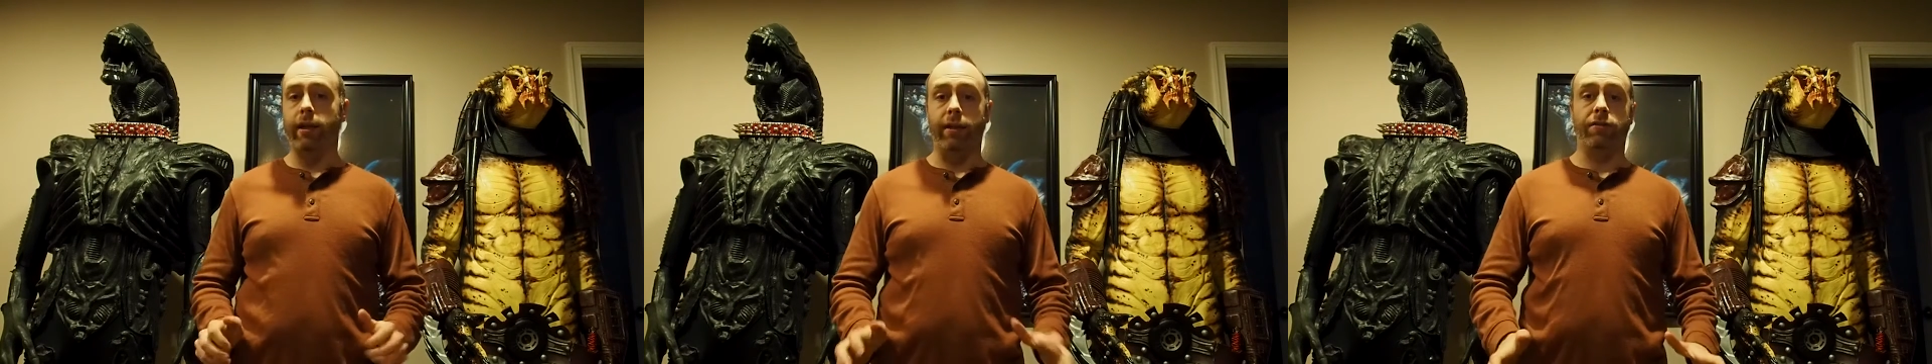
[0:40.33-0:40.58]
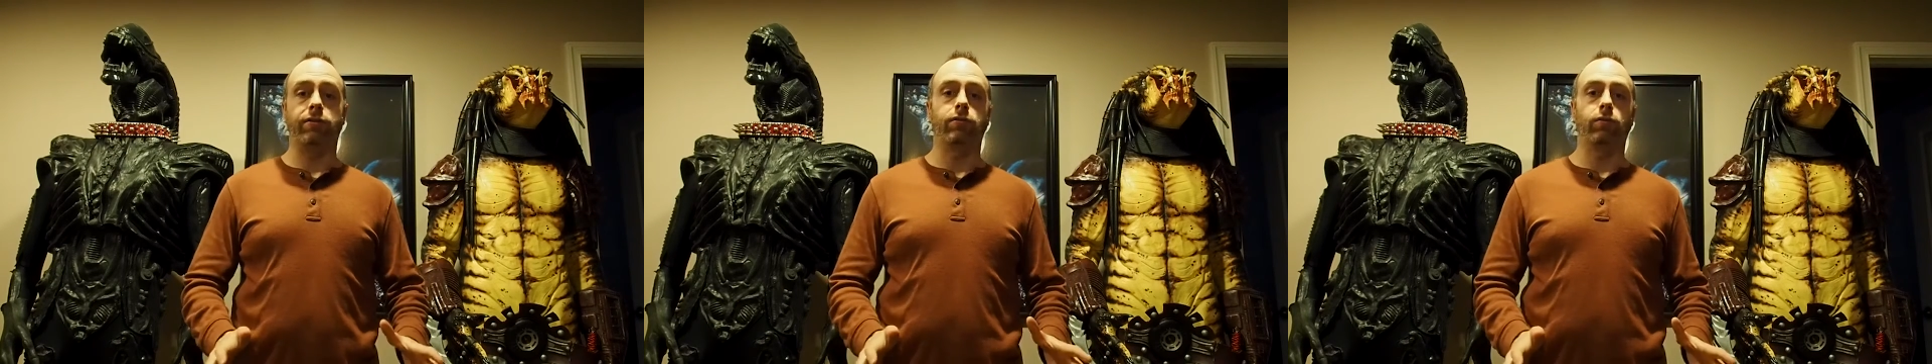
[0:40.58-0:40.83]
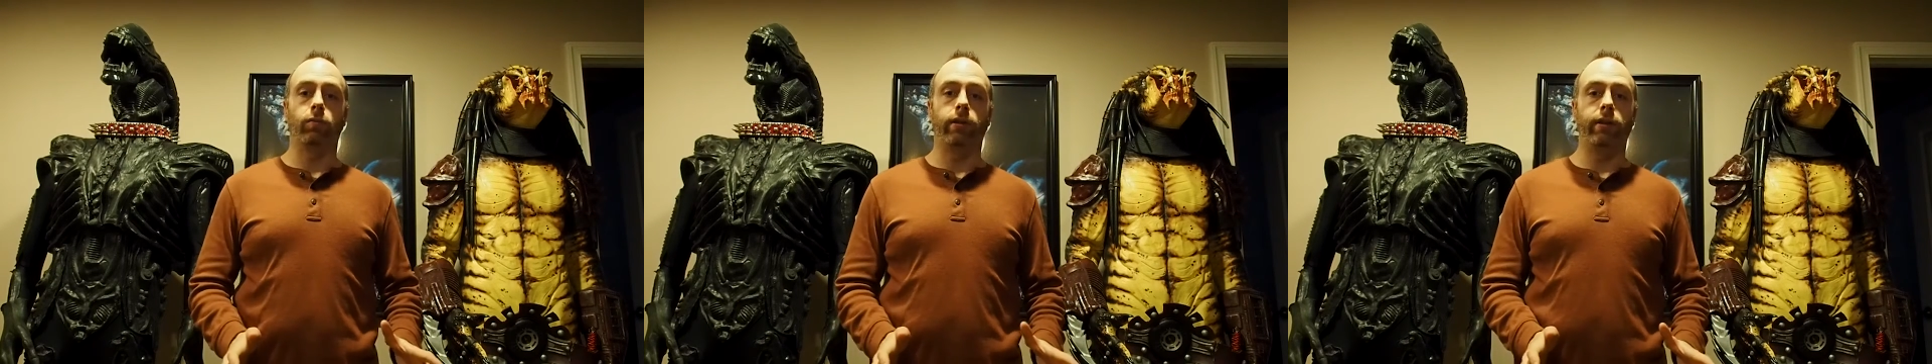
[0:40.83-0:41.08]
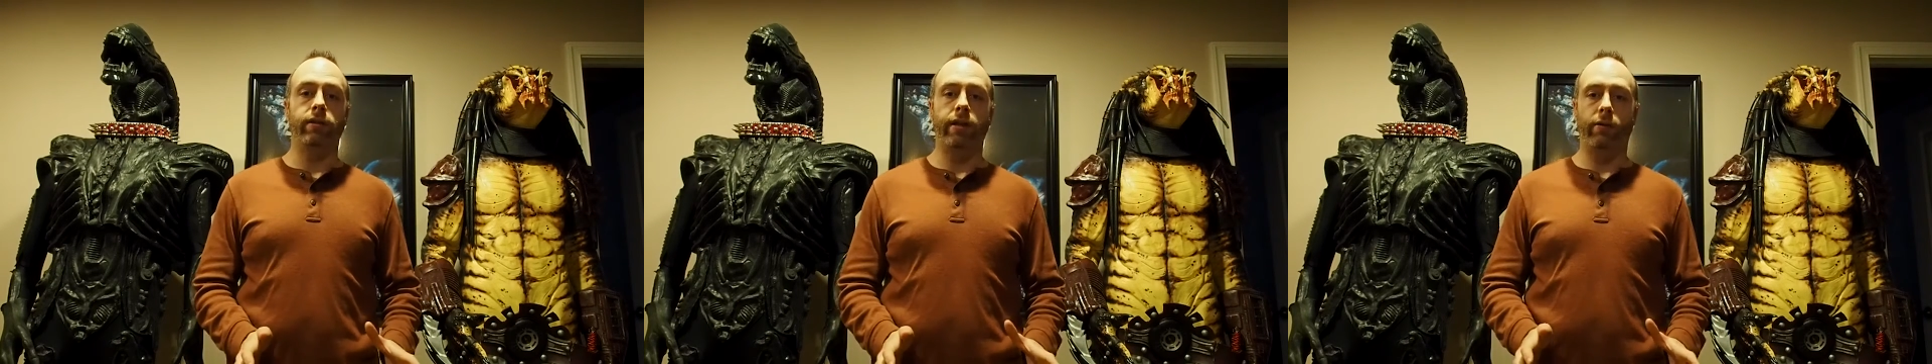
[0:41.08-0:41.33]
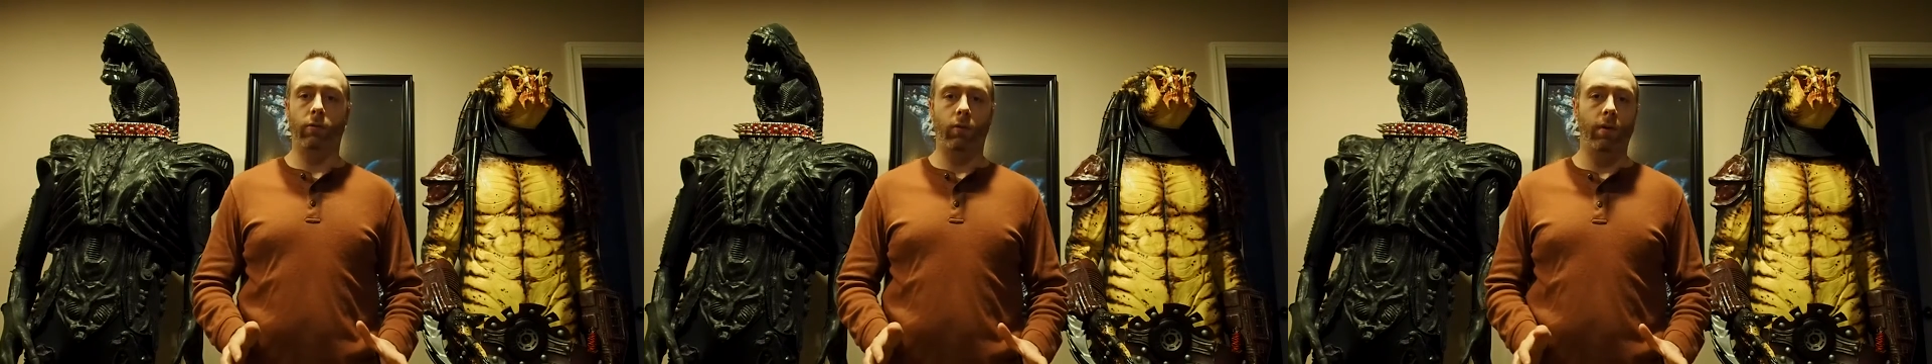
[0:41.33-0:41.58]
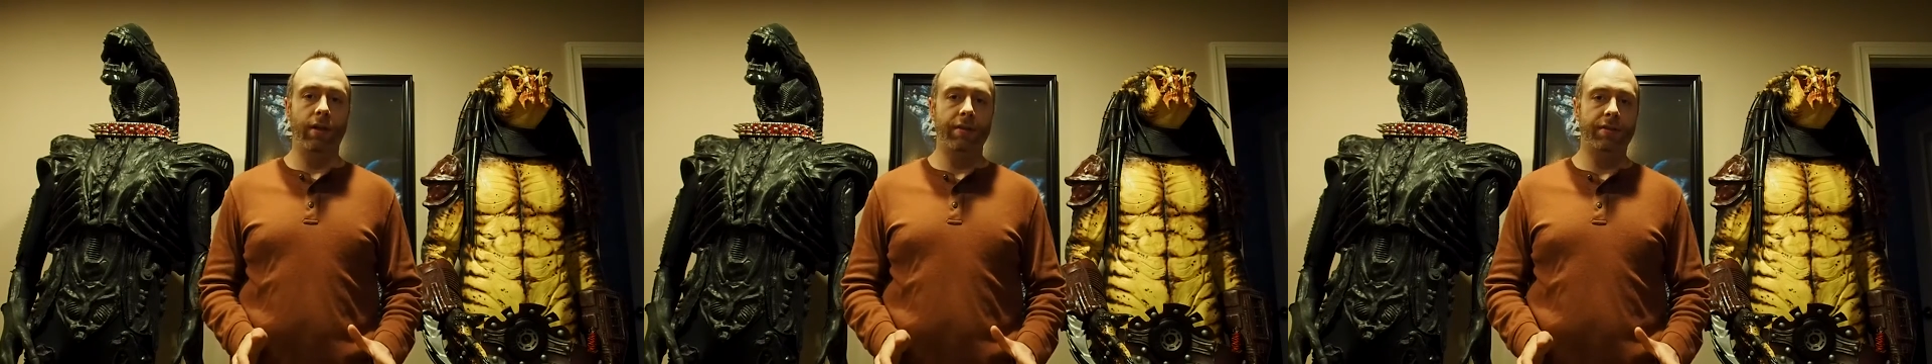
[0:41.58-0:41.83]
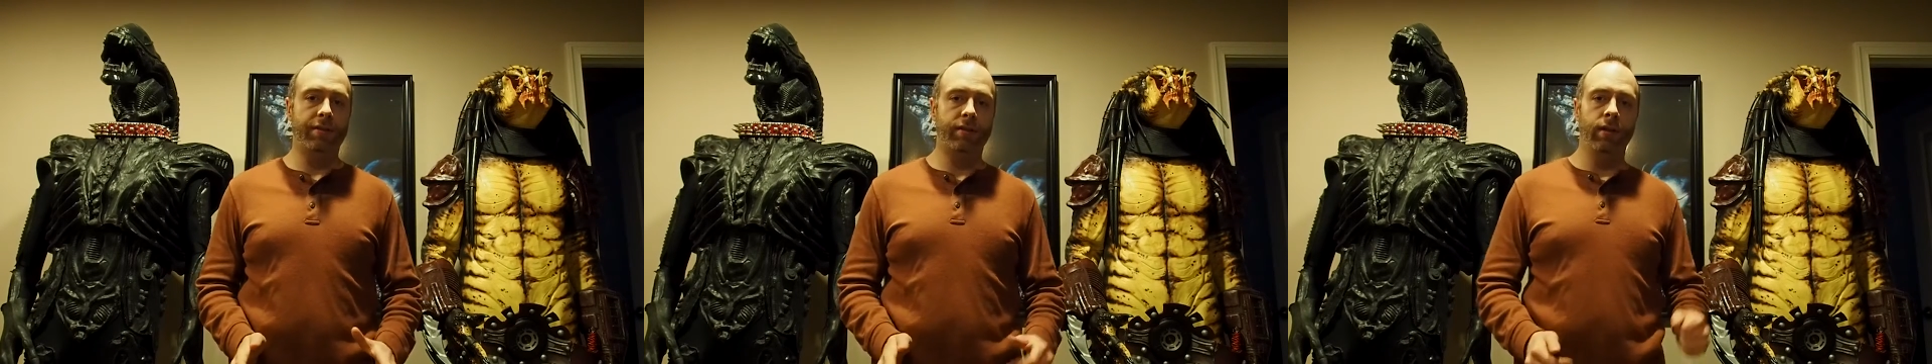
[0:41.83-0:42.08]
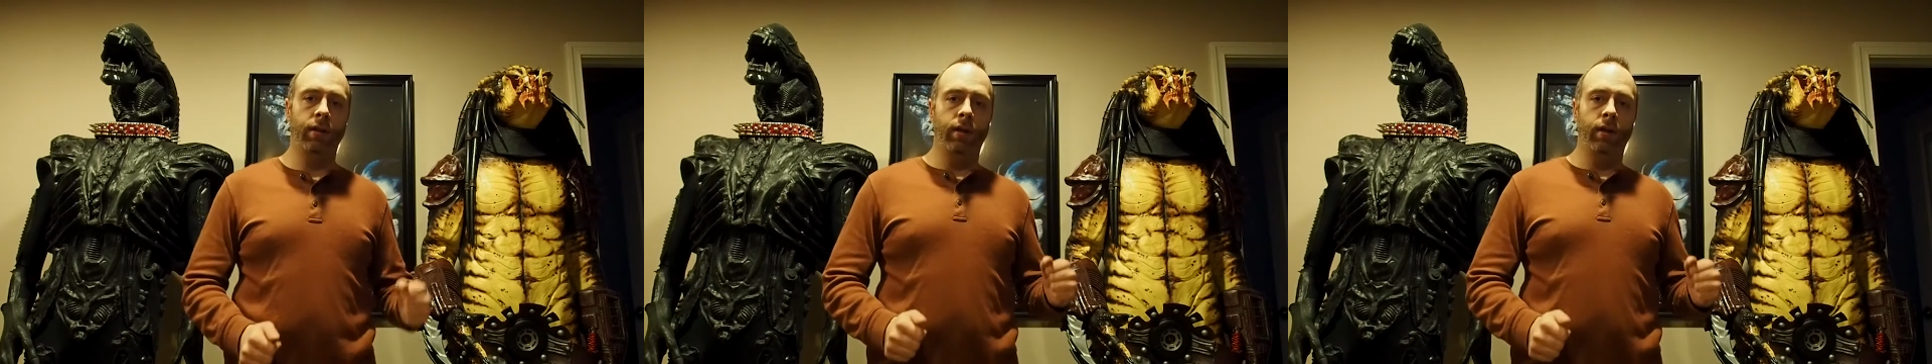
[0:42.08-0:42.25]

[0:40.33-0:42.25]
Yes, we take requests.